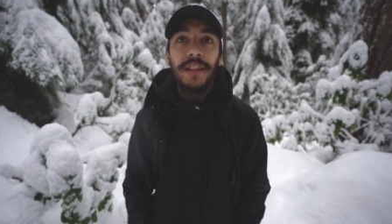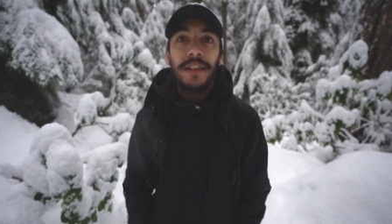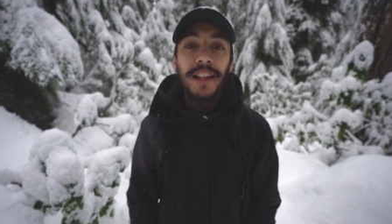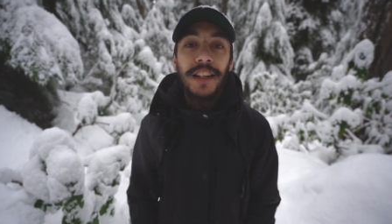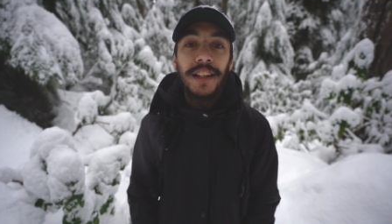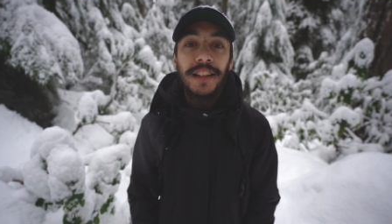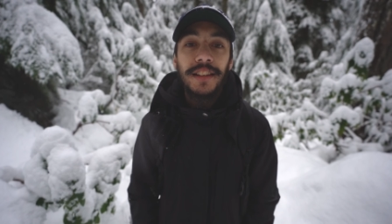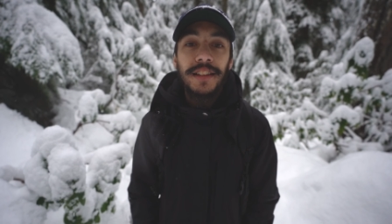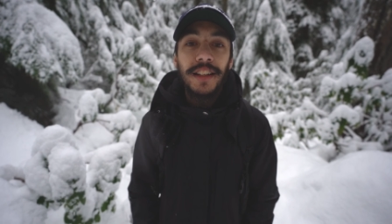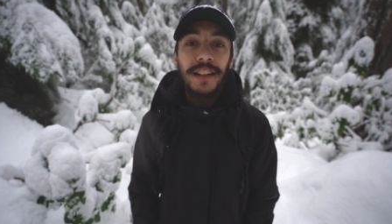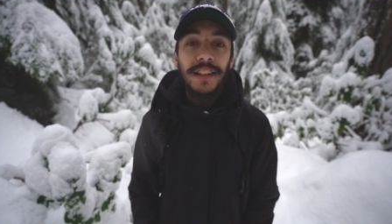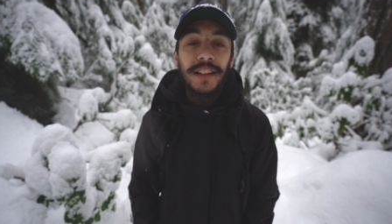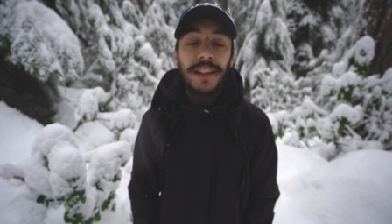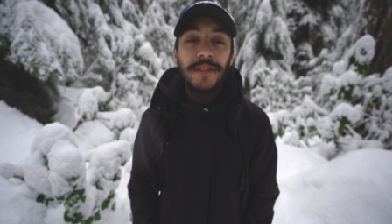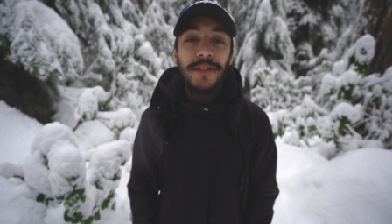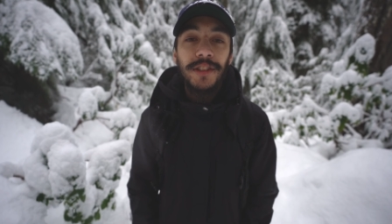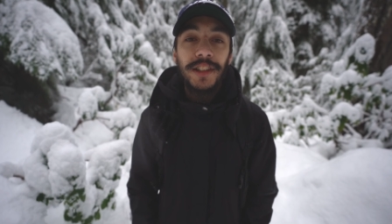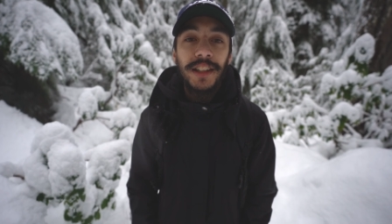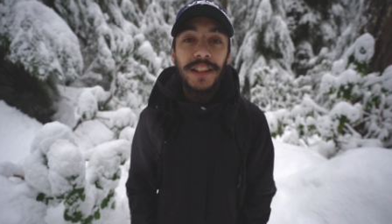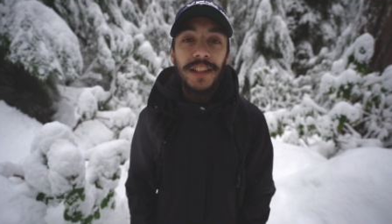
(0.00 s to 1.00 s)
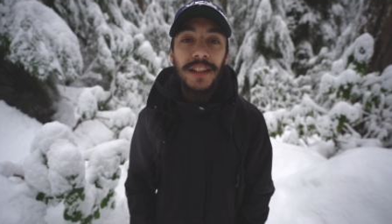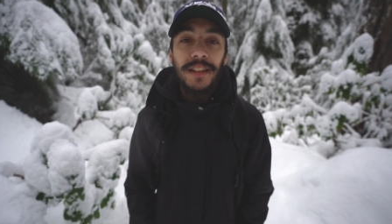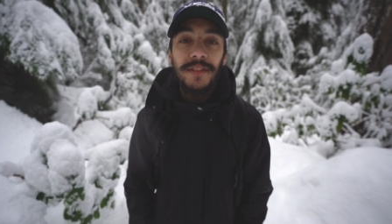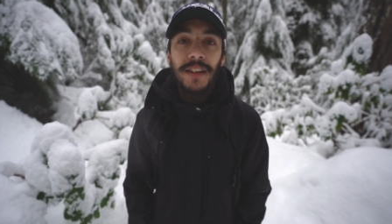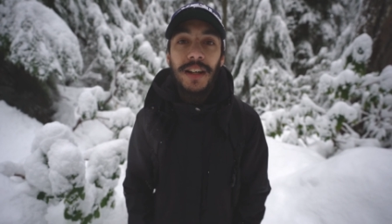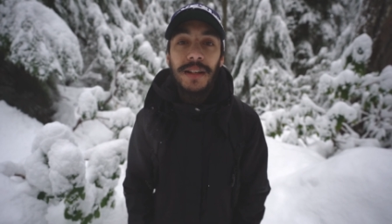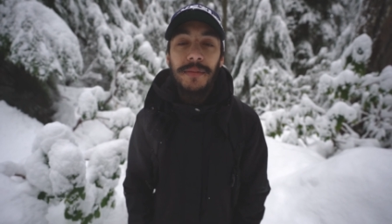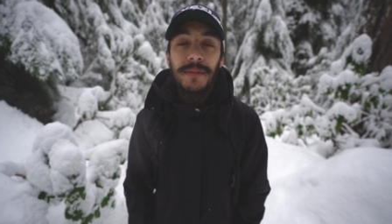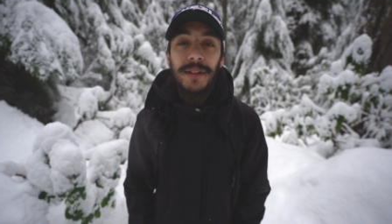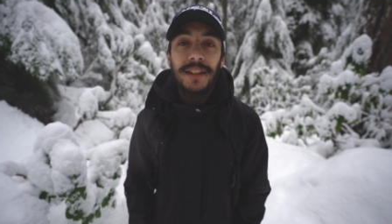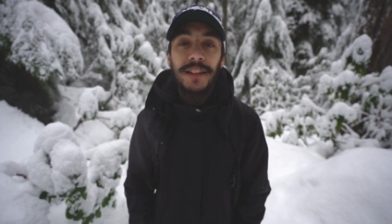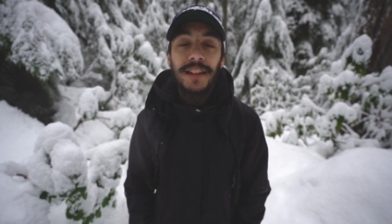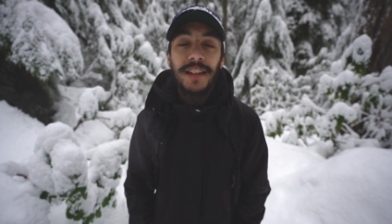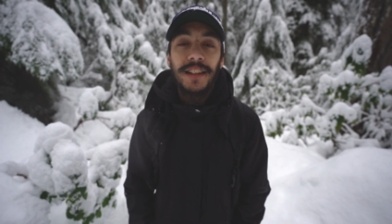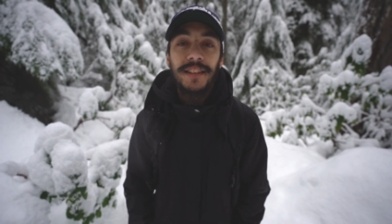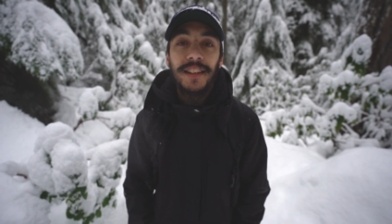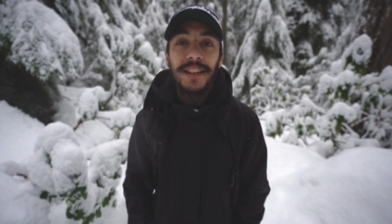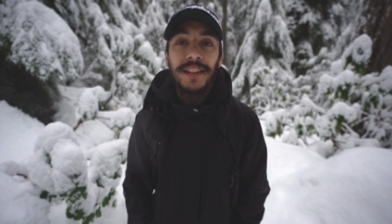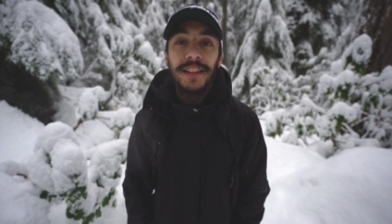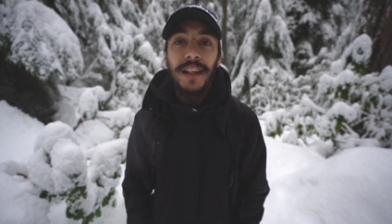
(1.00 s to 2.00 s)
Like he's like, you know, he's like the environment guy.
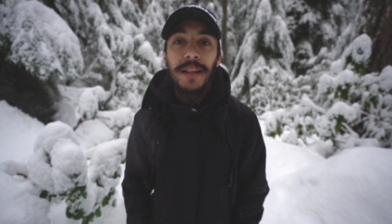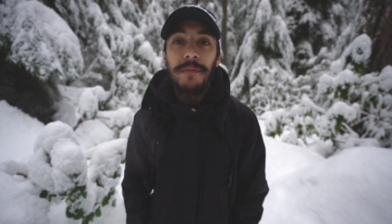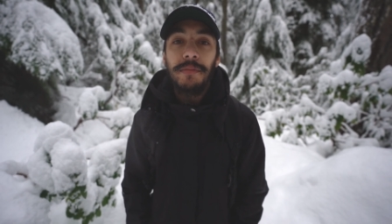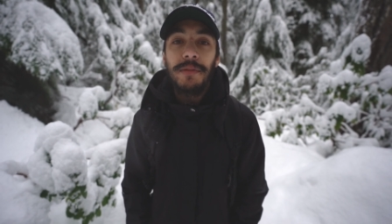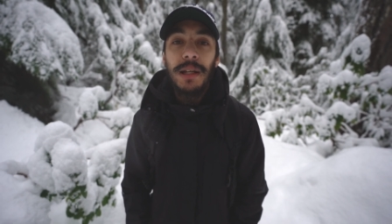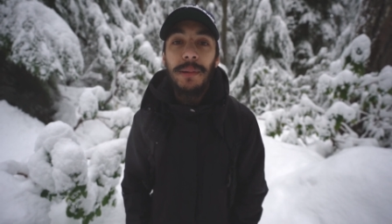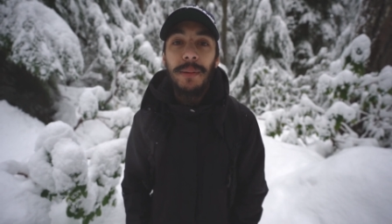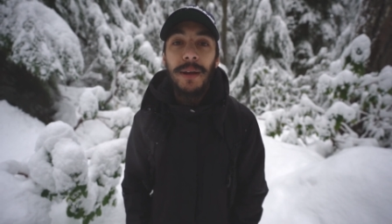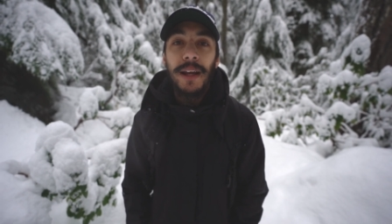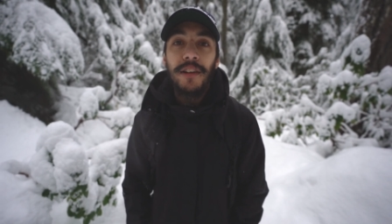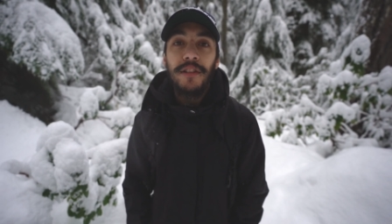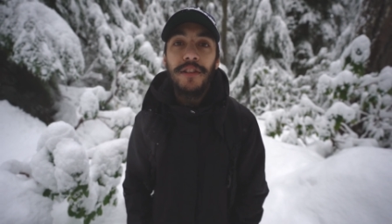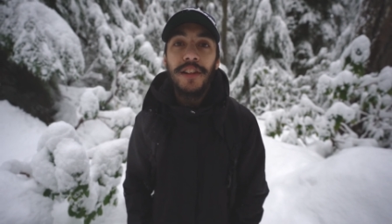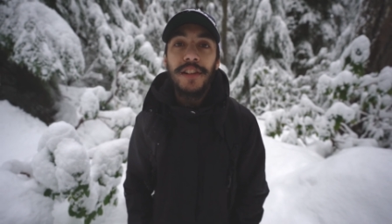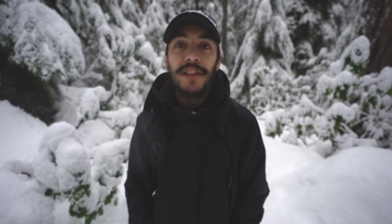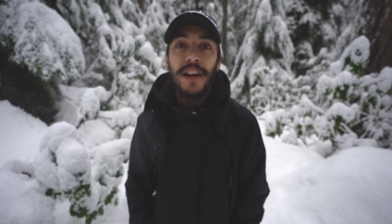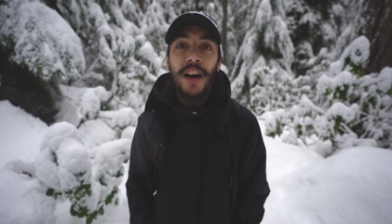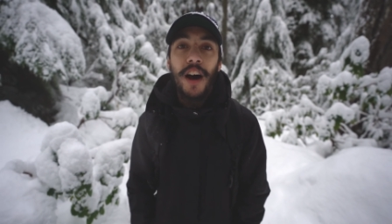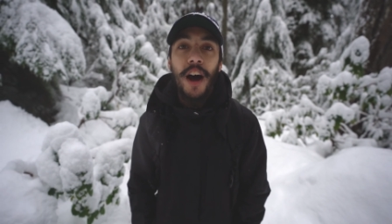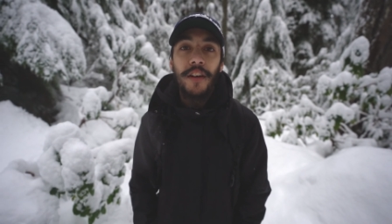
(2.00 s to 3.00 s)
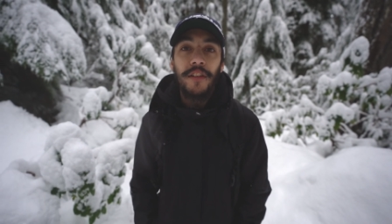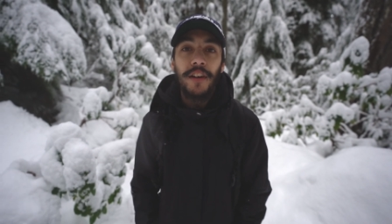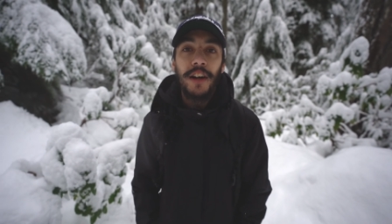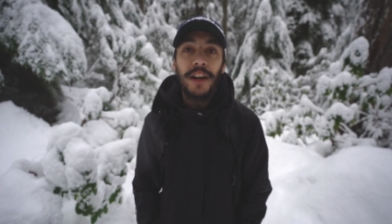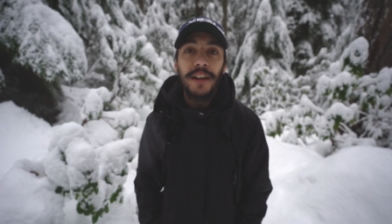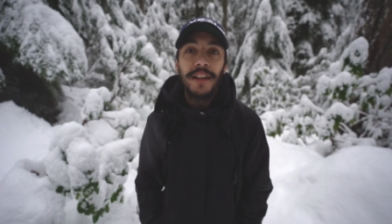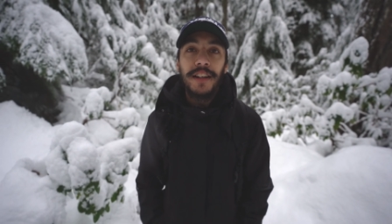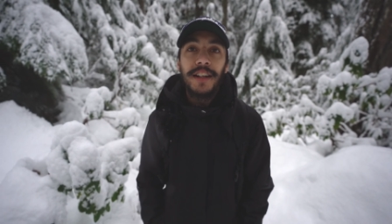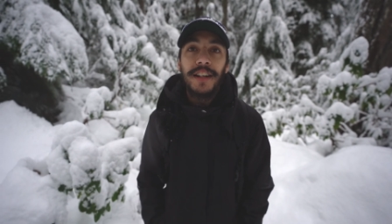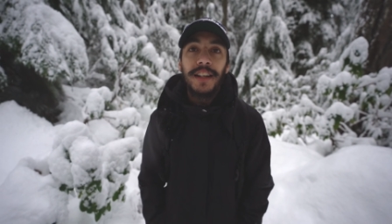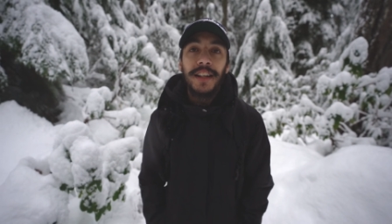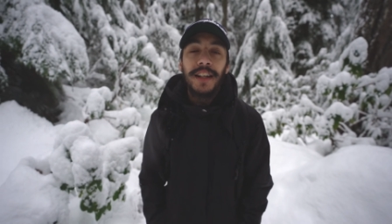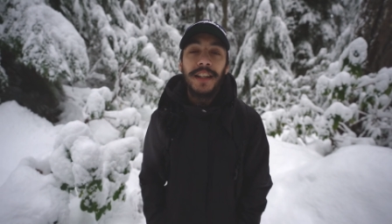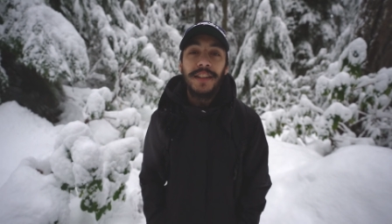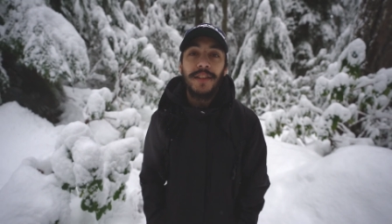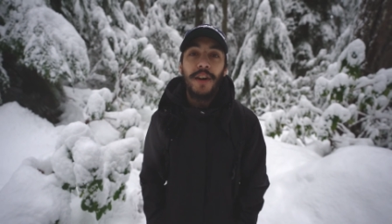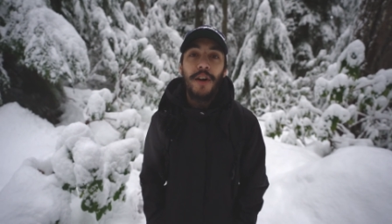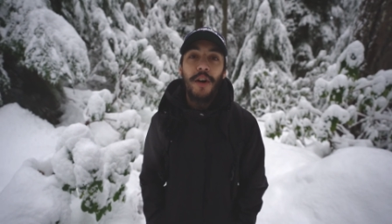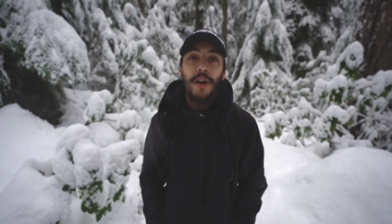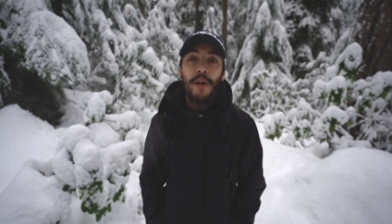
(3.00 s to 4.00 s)
He's like, deep here in the Sahara is
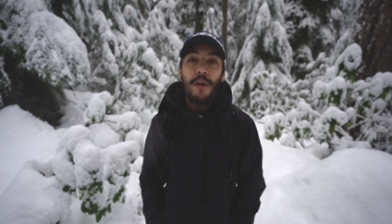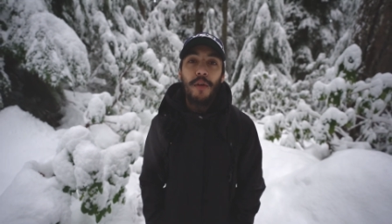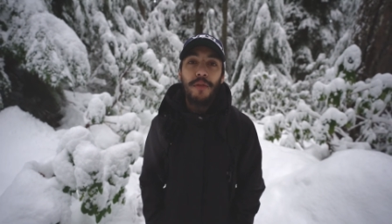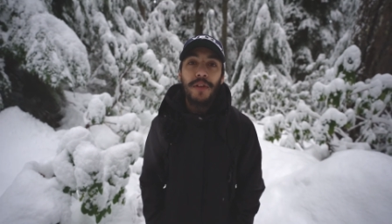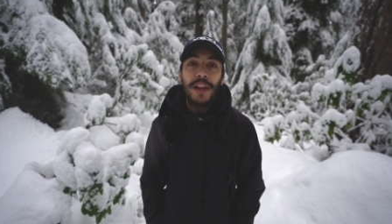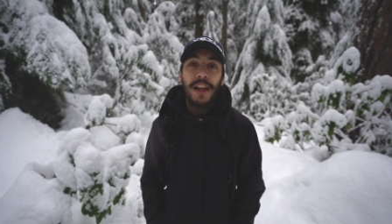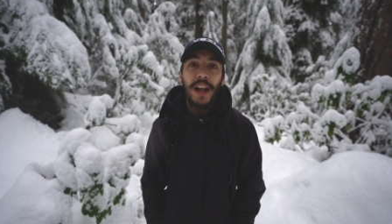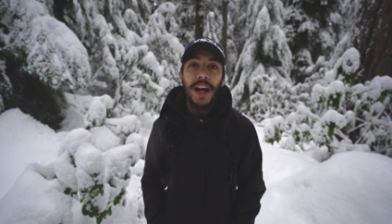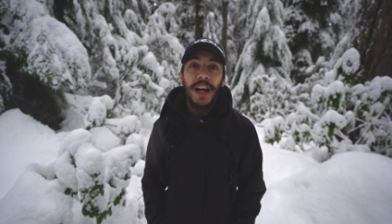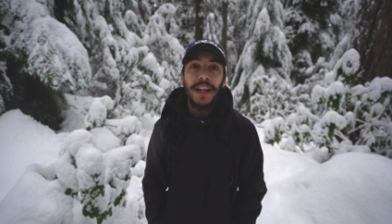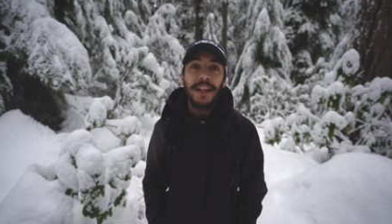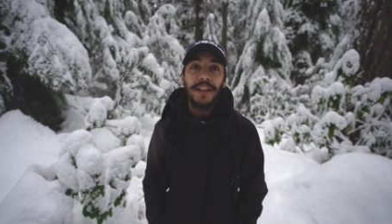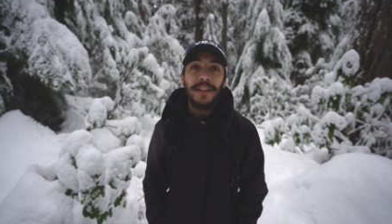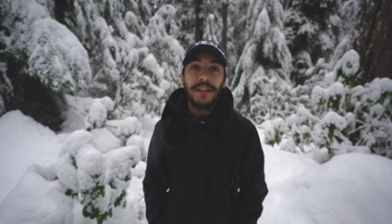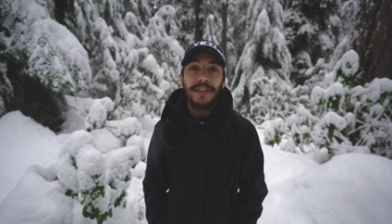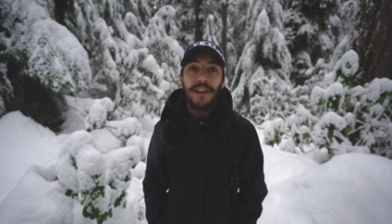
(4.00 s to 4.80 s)
all the lions.